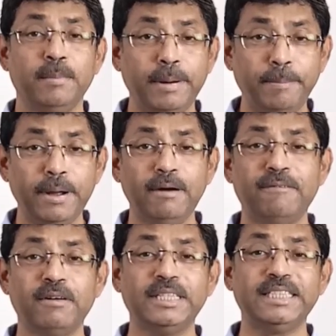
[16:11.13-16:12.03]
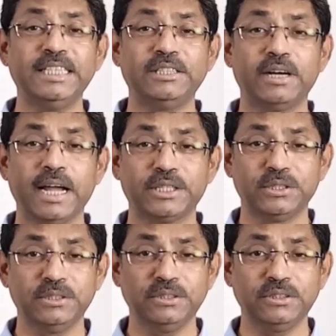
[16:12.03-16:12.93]
Prepare for these
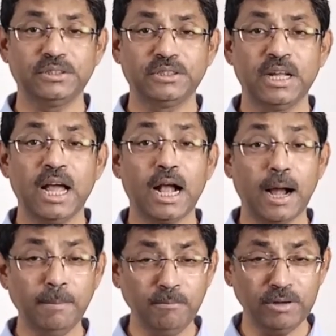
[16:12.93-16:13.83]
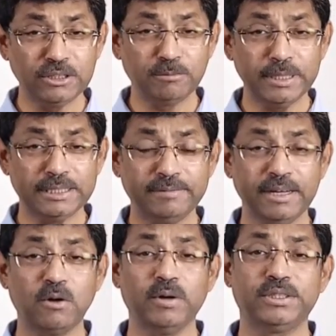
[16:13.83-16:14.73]
interactions. Come with
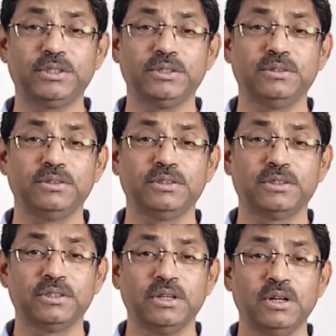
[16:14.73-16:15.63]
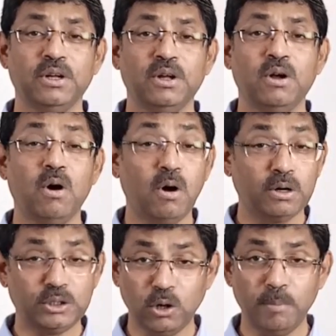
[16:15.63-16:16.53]
specific questions
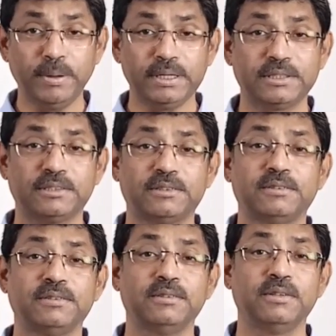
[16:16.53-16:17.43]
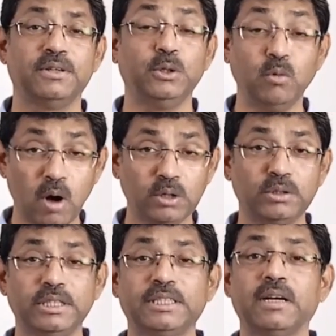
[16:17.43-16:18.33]
or topics you want
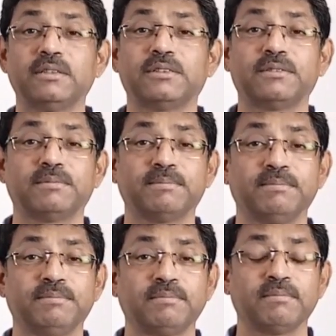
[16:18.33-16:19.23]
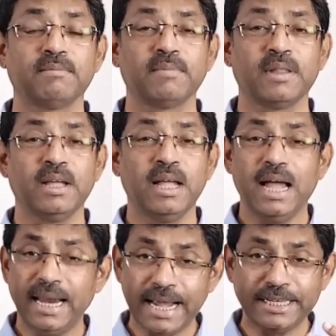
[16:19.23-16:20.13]
to discuss,
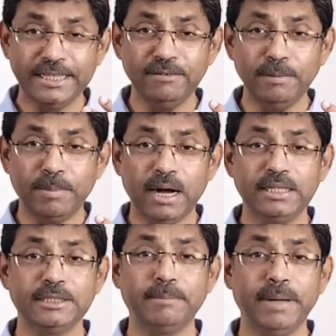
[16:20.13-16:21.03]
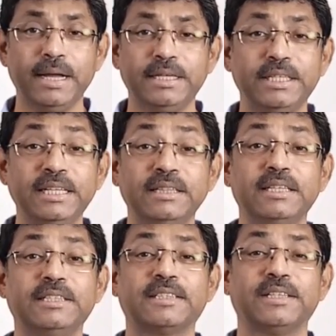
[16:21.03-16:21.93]
and actively participate in
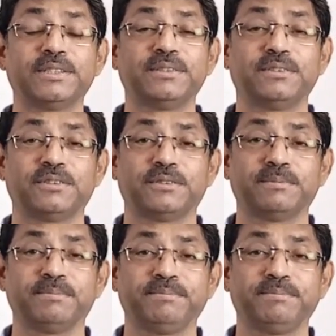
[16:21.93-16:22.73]
the discussions.